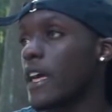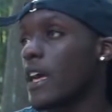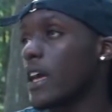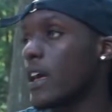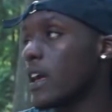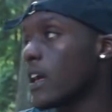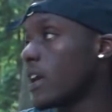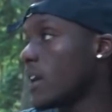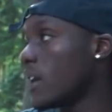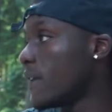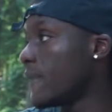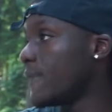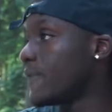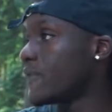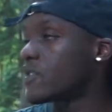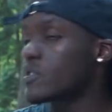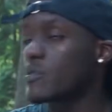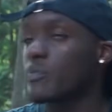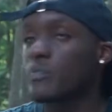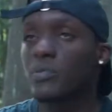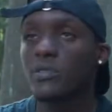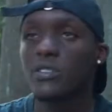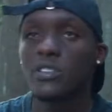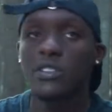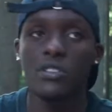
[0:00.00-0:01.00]
And
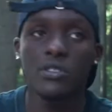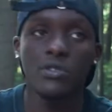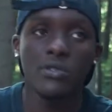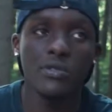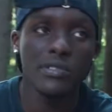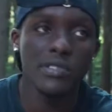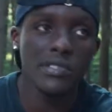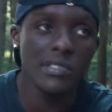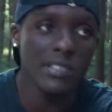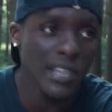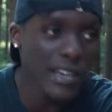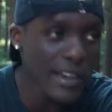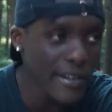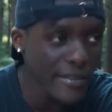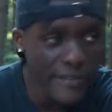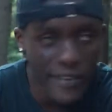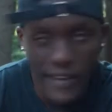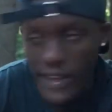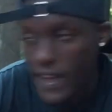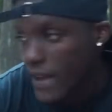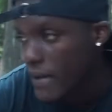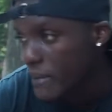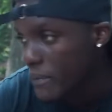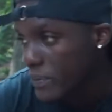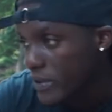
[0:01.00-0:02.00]
some political stuff
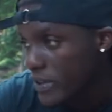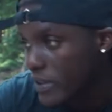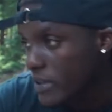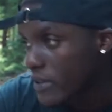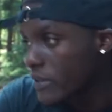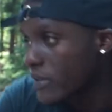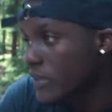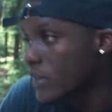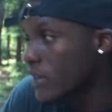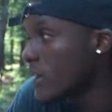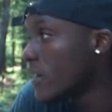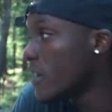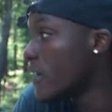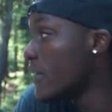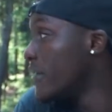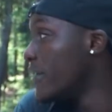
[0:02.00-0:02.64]
happened.